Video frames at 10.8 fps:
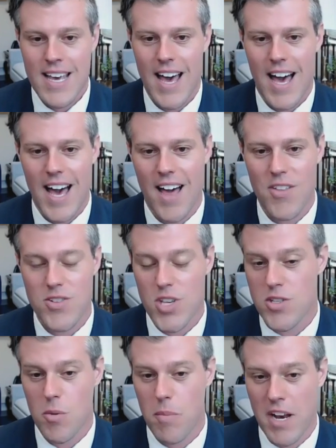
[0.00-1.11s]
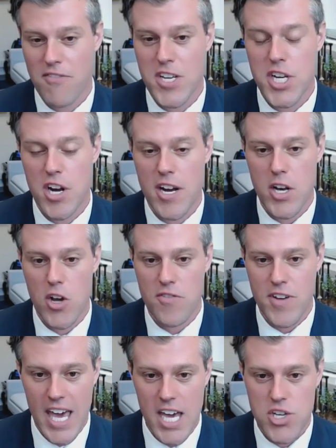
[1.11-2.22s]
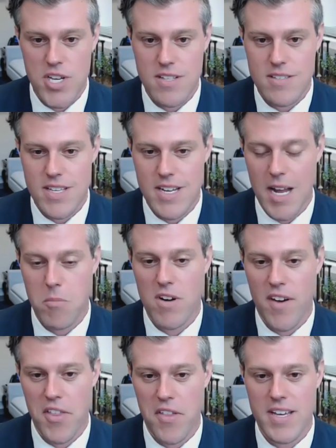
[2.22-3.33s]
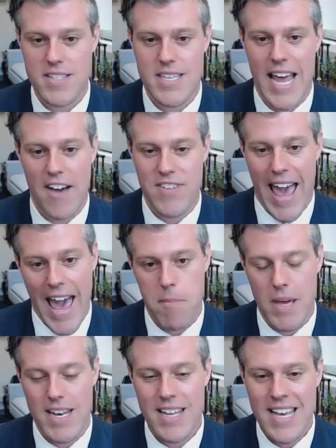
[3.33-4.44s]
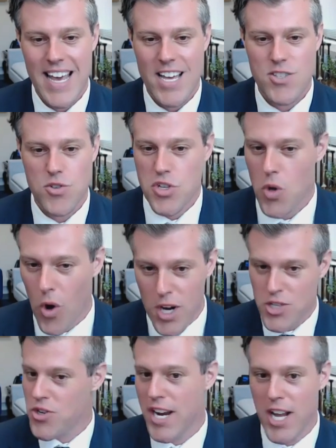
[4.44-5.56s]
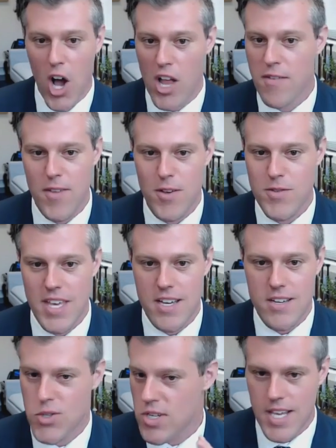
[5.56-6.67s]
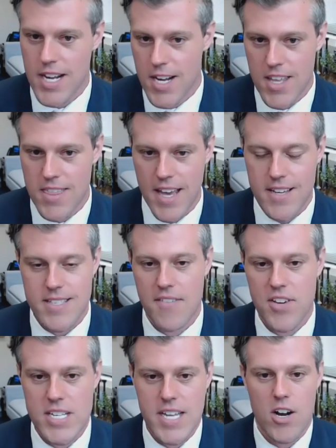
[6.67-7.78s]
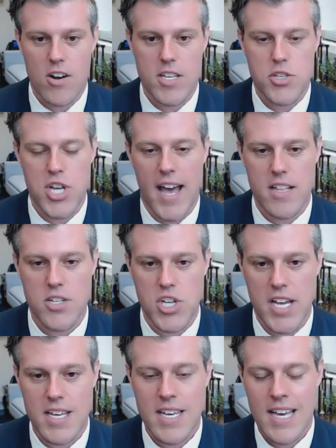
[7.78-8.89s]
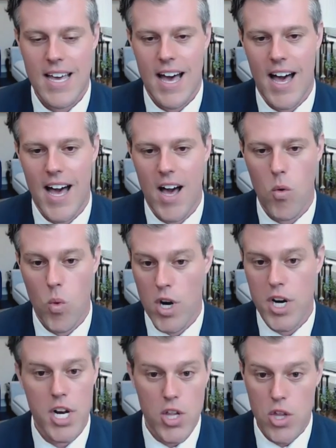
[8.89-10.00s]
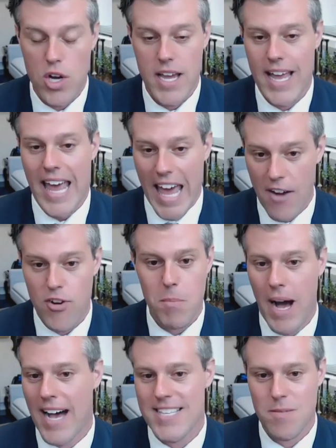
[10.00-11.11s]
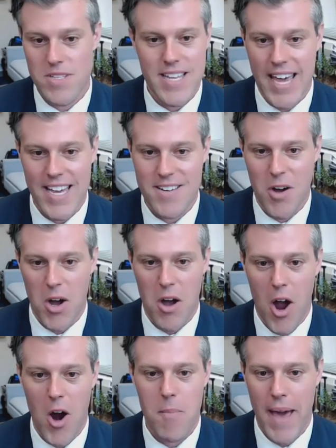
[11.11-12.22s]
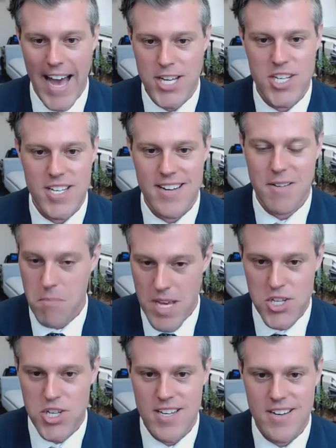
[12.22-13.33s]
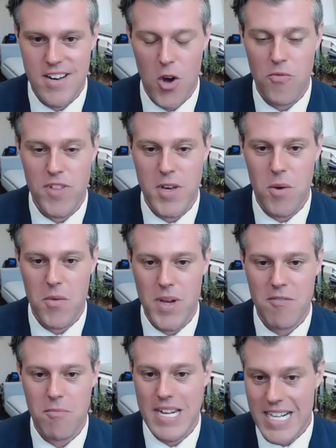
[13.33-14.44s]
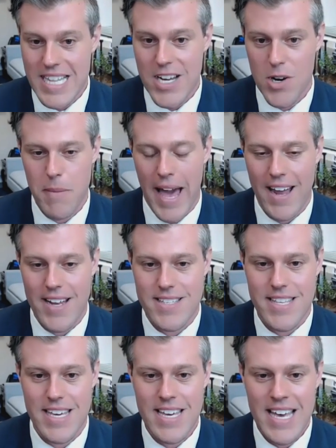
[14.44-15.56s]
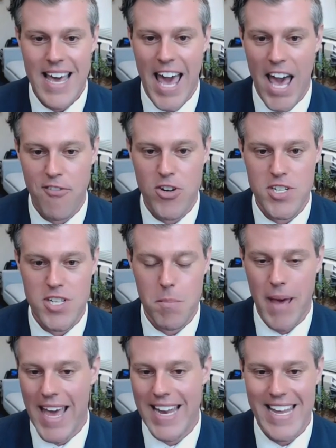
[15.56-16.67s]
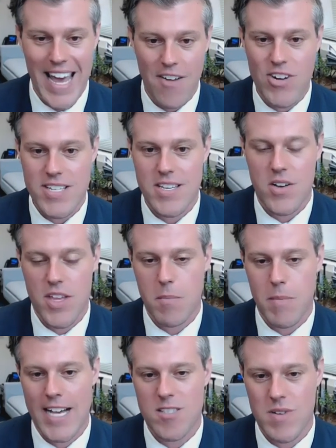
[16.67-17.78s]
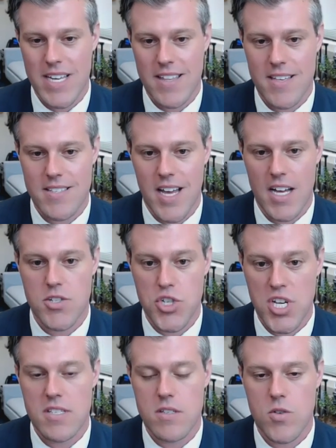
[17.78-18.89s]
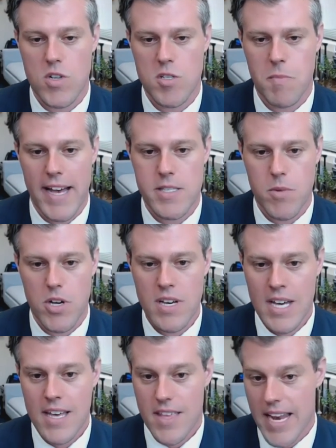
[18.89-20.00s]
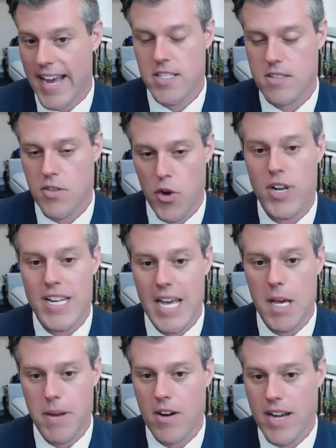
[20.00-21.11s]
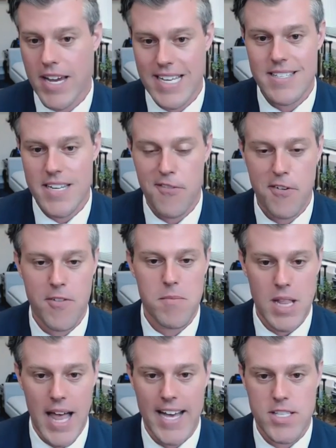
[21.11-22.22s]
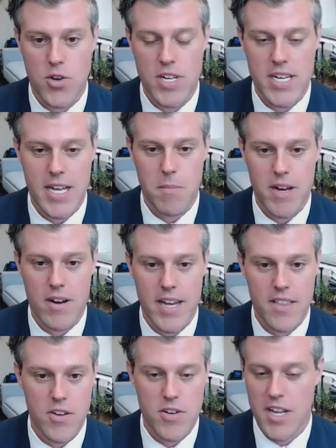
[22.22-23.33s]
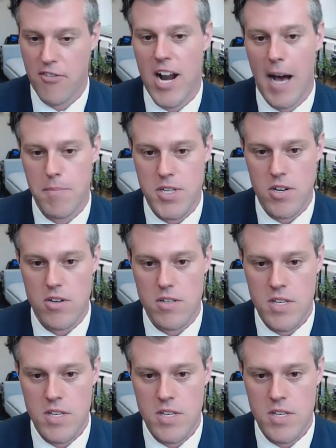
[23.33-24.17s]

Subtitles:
There's also beneficiary notifications and a number of other things that have to happen. So just orchestrating all of those things, just like a good Thanksgiving dinner, is challenging. We're going to look at every possible date. Our passion and mission, and hopefully what we have been clear about, is the effort to bend every single thing possible to get this done just as soon as possible. The next 30-day period is different from the last 30-day period. There are different obstacles.